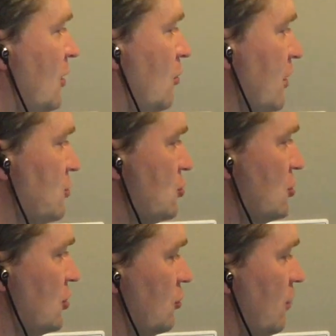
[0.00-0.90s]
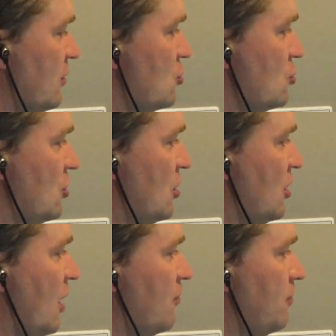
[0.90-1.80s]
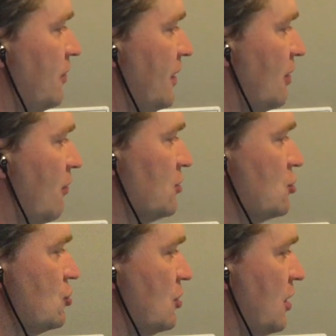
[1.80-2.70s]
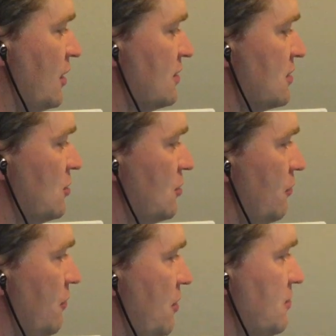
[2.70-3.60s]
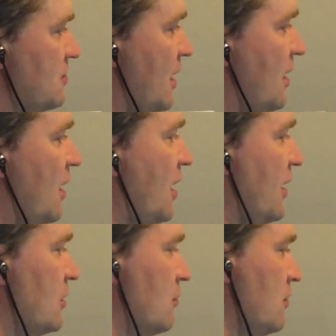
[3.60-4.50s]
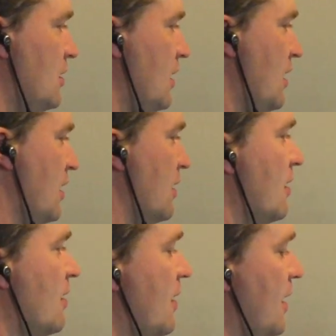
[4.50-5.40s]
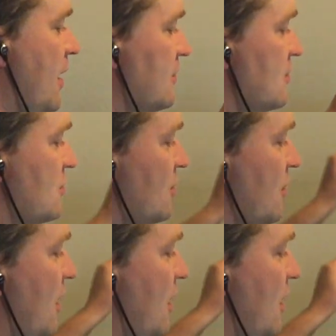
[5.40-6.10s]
Question, question. I will play a question and listen to the rhythms that I create. Answer,